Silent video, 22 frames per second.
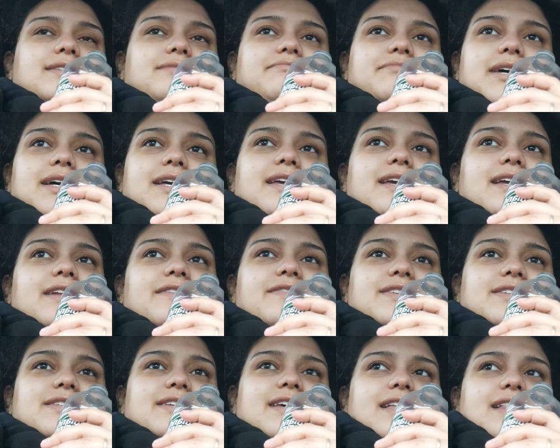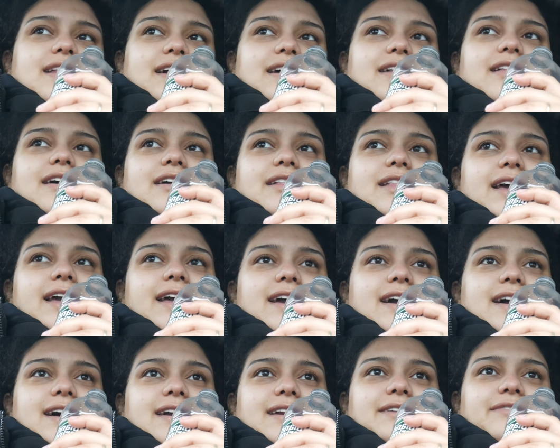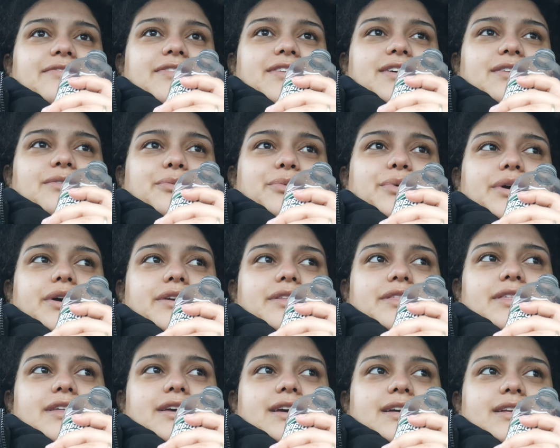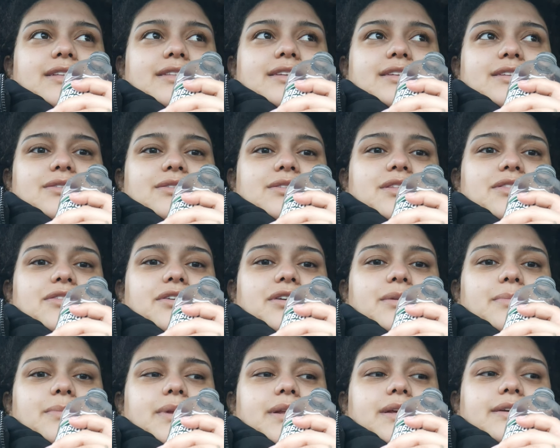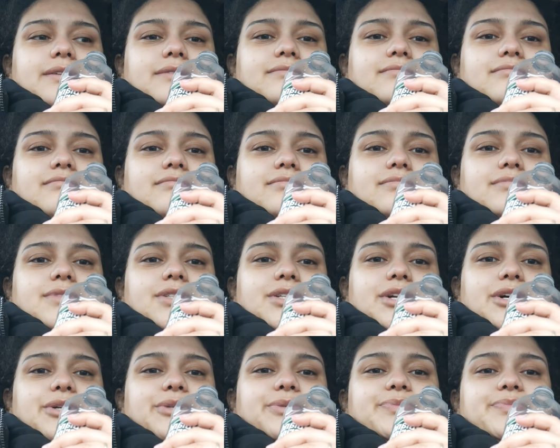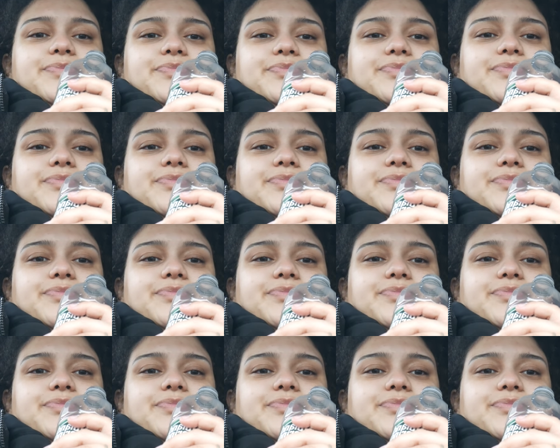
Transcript: I can't even say that out loud. Like, it kind of felt worth it to do the 30 minute, you know?